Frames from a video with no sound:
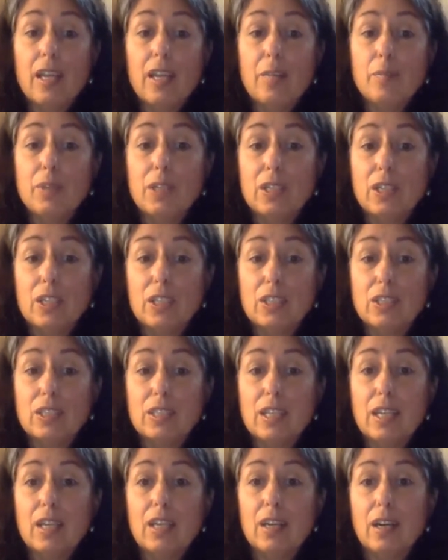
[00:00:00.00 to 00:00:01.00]
Because
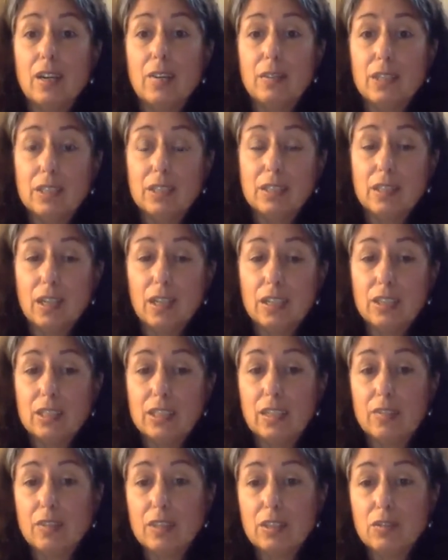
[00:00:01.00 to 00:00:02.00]
of this
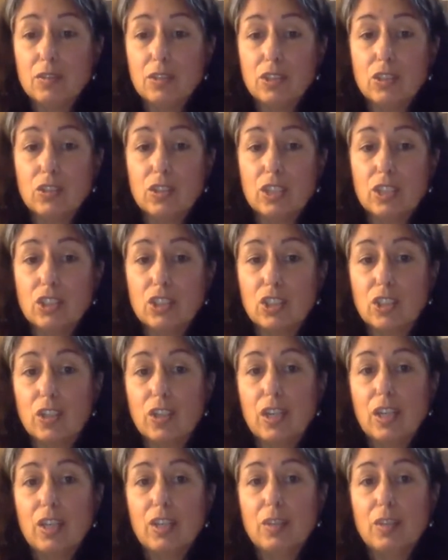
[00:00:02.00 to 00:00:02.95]
unsafe infrastructure,